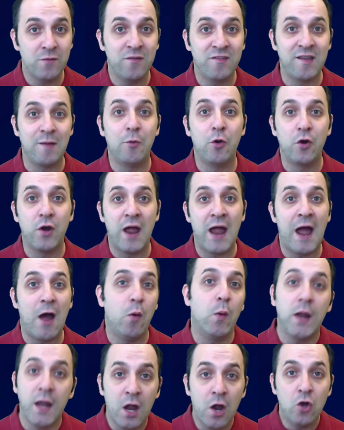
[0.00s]
similar to how
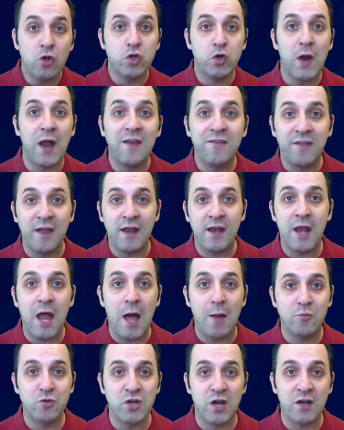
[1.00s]
we translate an
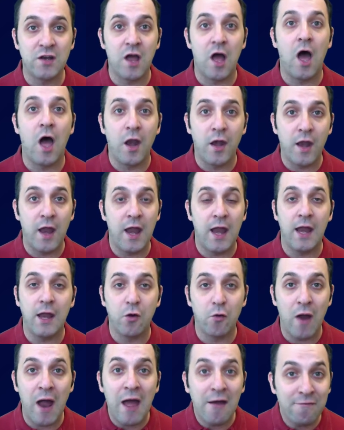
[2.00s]
object on a
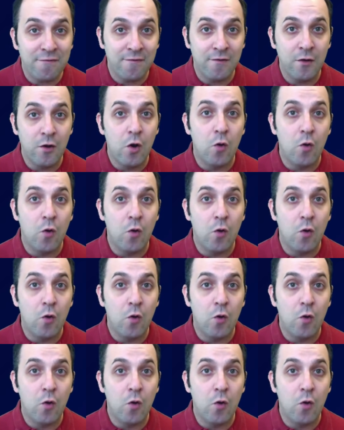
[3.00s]
graph,